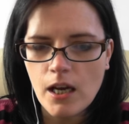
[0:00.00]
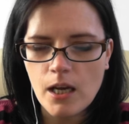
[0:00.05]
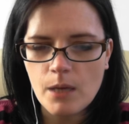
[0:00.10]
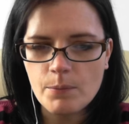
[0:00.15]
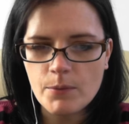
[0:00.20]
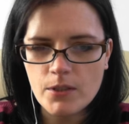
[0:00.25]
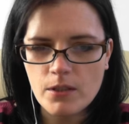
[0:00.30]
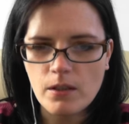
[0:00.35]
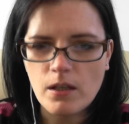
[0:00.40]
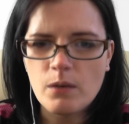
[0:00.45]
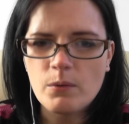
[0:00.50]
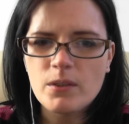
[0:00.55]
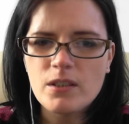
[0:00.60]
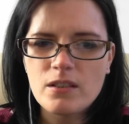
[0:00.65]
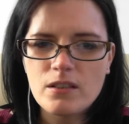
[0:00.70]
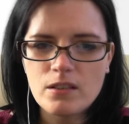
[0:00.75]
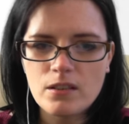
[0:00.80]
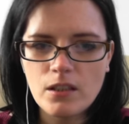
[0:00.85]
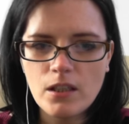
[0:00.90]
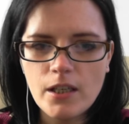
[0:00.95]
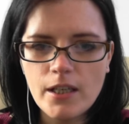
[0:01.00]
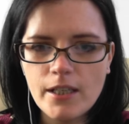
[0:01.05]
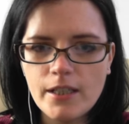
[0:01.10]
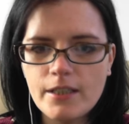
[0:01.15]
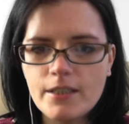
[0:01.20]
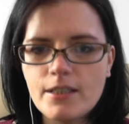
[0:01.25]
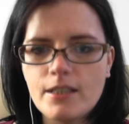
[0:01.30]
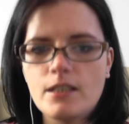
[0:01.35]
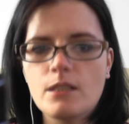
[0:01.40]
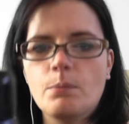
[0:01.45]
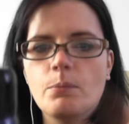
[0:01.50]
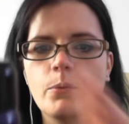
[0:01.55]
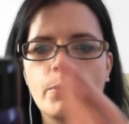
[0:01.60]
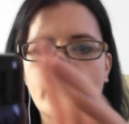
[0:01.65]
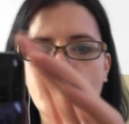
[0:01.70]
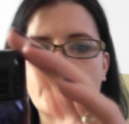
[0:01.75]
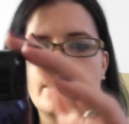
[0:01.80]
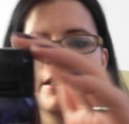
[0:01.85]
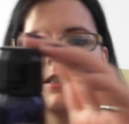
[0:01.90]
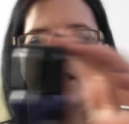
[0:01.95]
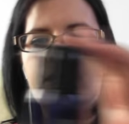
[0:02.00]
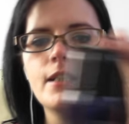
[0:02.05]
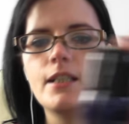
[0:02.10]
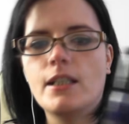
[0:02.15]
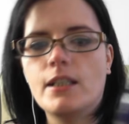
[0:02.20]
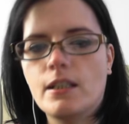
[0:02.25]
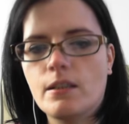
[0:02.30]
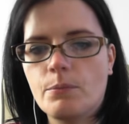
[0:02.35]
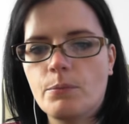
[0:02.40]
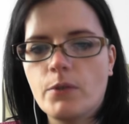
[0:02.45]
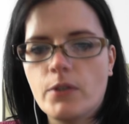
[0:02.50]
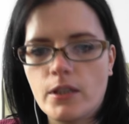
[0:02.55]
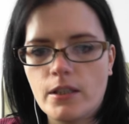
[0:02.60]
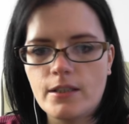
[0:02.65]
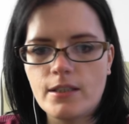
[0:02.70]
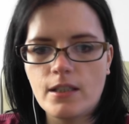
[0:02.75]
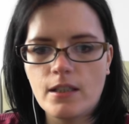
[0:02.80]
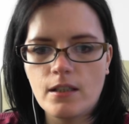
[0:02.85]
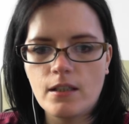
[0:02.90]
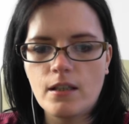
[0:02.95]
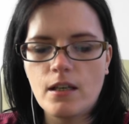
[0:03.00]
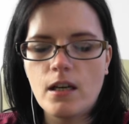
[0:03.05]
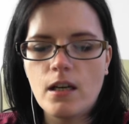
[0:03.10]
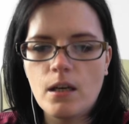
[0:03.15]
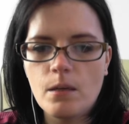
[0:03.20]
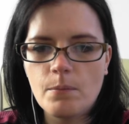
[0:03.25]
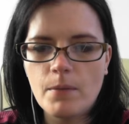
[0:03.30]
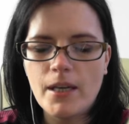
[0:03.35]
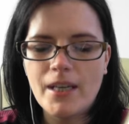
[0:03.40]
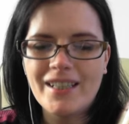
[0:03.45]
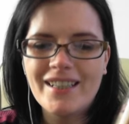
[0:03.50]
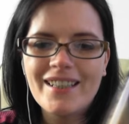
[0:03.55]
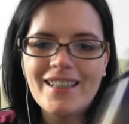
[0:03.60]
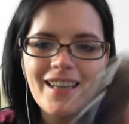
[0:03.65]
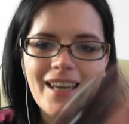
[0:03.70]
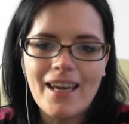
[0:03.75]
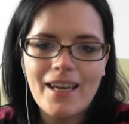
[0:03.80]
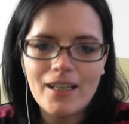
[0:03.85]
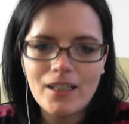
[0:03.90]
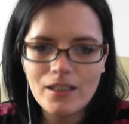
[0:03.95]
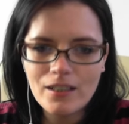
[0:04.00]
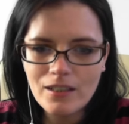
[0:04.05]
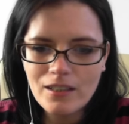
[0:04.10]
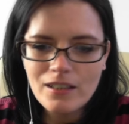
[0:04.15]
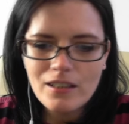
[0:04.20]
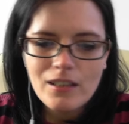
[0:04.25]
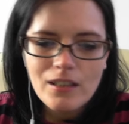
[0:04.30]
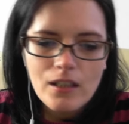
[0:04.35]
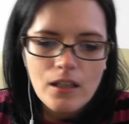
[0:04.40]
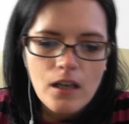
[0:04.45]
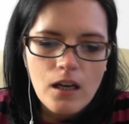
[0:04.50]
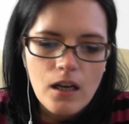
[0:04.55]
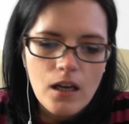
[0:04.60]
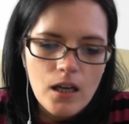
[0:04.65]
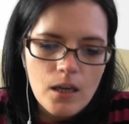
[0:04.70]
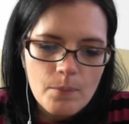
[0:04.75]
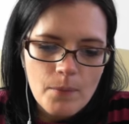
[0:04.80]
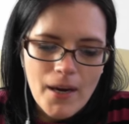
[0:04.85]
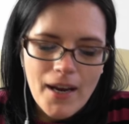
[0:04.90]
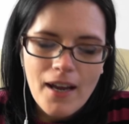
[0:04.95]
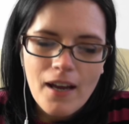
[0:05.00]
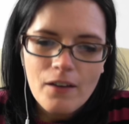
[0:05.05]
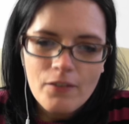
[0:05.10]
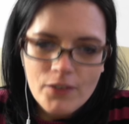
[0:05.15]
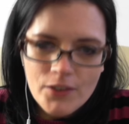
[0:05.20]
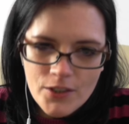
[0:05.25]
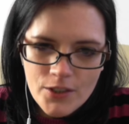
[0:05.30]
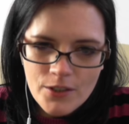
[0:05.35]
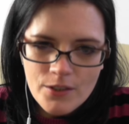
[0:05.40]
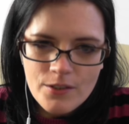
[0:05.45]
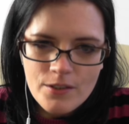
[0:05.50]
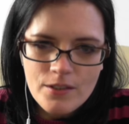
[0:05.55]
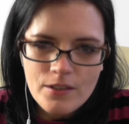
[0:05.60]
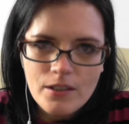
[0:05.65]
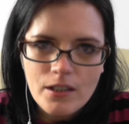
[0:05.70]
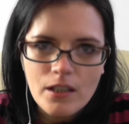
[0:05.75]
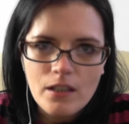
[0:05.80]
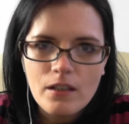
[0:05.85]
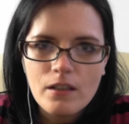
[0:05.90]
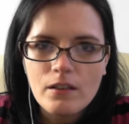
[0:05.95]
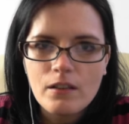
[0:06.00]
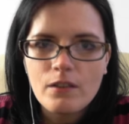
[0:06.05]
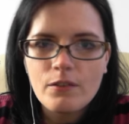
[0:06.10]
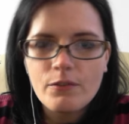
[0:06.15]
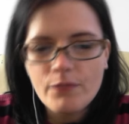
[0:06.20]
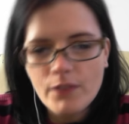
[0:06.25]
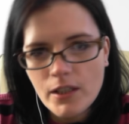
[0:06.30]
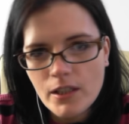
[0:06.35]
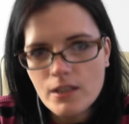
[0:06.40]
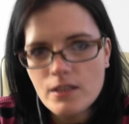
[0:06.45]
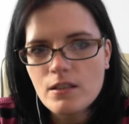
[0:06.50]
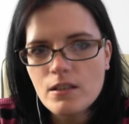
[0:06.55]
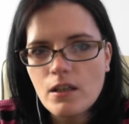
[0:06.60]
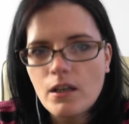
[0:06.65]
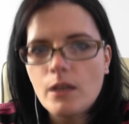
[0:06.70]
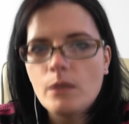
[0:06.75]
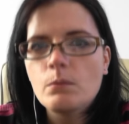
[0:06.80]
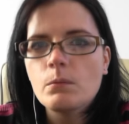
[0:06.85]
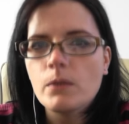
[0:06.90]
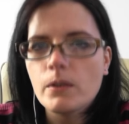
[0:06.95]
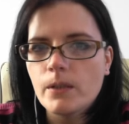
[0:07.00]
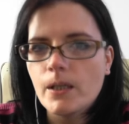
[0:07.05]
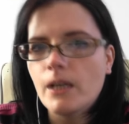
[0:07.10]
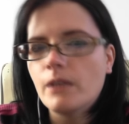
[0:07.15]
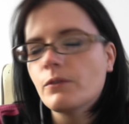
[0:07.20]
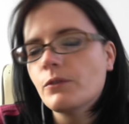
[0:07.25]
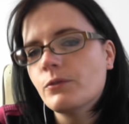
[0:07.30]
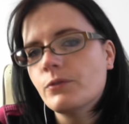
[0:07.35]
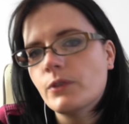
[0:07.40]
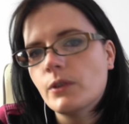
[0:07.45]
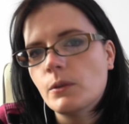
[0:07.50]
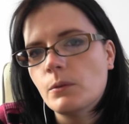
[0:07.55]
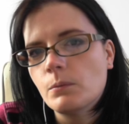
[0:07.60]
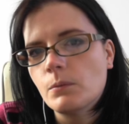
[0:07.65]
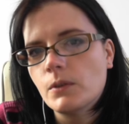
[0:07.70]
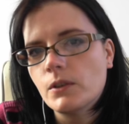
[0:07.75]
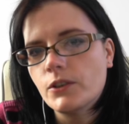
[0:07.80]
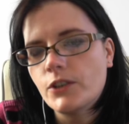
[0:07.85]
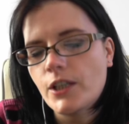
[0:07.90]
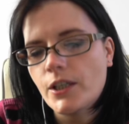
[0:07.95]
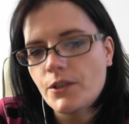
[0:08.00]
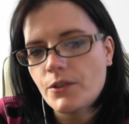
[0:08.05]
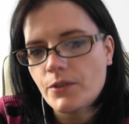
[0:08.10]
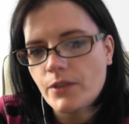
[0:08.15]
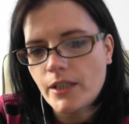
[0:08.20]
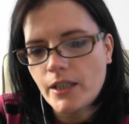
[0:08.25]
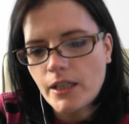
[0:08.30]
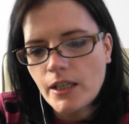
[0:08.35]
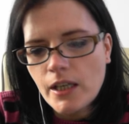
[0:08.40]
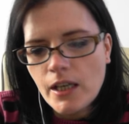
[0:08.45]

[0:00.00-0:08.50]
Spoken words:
So I was slightly disappointed to see this product again. I haven't used it the first time around from January.